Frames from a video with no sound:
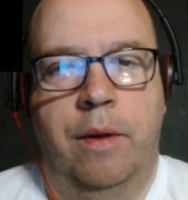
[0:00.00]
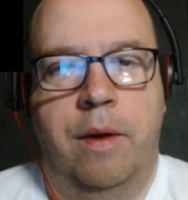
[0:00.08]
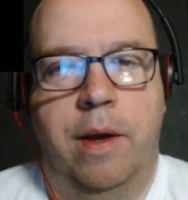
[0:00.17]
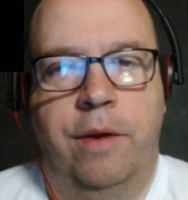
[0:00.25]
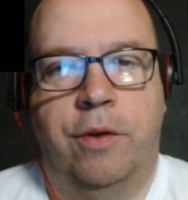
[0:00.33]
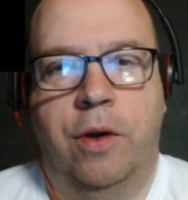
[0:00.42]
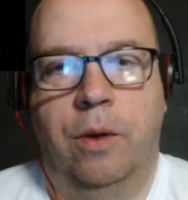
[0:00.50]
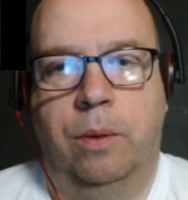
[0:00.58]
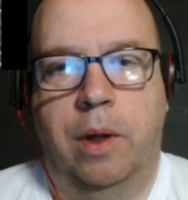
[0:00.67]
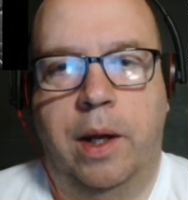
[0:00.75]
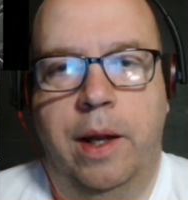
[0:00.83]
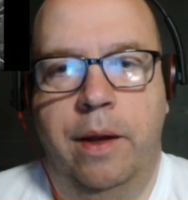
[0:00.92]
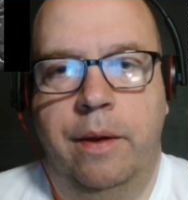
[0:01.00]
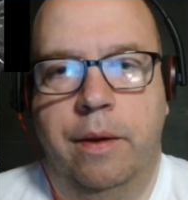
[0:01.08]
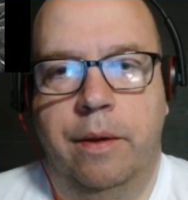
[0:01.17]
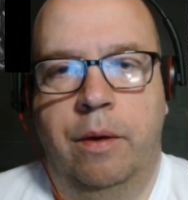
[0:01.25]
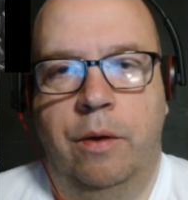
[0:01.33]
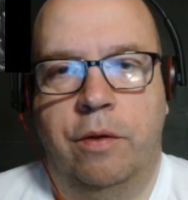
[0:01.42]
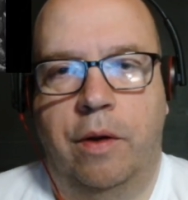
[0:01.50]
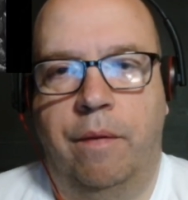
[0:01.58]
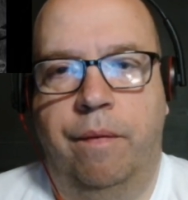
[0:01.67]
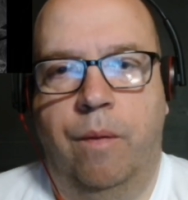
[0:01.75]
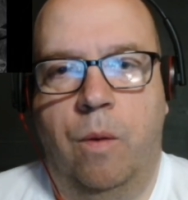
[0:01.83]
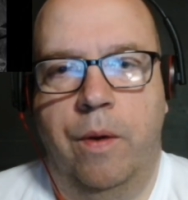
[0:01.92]
Oh, he's cool looking. Looks like a
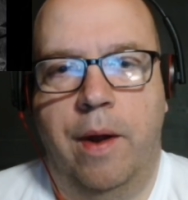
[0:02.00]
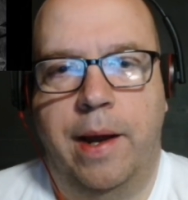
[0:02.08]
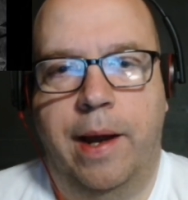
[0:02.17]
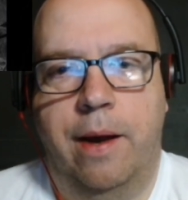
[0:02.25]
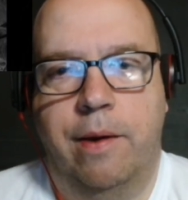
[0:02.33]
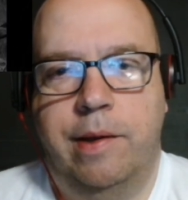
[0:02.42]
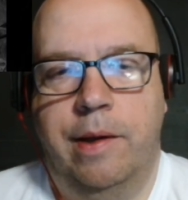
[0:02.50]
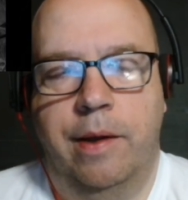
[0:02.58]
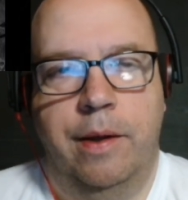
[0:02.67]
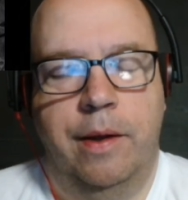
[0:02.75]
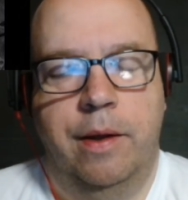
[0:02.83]
Fortnite character.